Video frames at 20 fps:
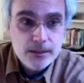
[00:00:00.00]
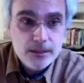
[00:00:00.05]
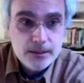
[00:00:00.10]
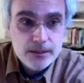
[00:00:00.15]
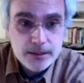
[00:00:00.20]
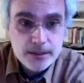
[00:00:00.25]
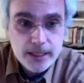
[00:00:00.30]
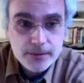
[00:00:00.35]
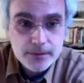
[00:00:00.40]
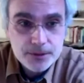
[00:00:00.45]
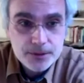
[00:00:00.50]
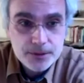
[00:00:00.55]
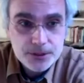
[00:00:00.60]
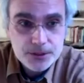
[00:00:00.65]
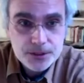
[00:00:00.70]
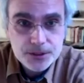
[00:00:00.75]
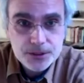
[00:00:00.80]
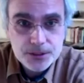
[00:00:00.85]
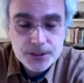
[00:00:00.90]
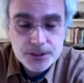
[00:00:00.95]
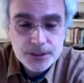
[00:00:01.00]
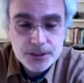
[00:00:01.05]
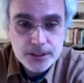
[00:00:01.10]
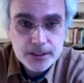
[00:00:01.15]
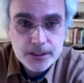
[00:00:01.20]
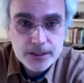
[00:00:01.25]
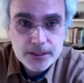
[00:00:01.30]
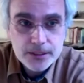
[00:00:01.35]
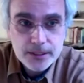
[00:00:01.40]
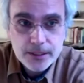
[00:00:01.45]
That was just the
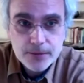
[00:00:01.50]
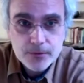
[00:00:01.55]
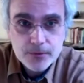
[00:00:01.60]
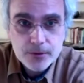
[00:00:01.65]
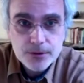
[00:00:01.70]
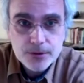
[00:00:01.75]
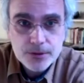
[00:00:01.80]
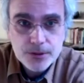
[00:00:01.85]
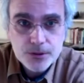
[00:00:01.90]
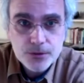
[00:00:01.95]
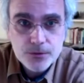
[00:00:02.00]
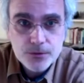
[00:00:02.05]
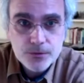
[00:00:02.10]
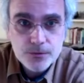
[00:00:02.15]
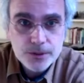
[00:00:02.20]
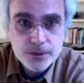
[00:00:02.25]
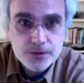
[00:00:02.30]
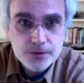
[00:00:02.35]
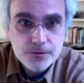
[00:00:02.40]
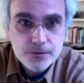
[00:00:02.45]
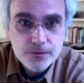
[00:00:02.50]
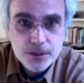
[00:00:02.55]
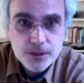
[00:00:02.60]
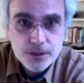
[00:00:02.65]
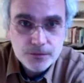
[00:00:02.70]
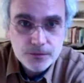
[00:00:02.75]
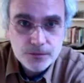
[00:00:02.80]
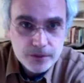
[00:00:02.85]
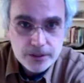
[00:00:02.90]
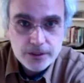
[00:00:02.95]
thing that they would do with,
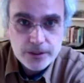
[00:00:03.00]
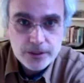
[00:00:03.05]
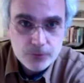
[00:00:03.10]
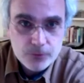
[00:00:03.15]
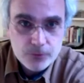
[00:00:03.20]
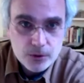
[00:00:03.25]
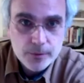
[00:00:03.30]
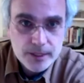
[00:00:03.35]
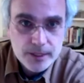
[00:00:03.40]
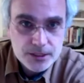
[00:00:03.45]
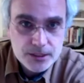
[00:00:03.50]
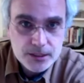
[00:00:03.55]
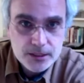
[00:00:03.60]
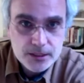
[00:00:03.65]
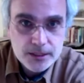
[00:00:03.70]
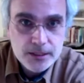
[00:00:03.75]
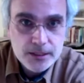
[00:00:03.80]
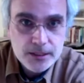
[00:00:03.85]
very robustly.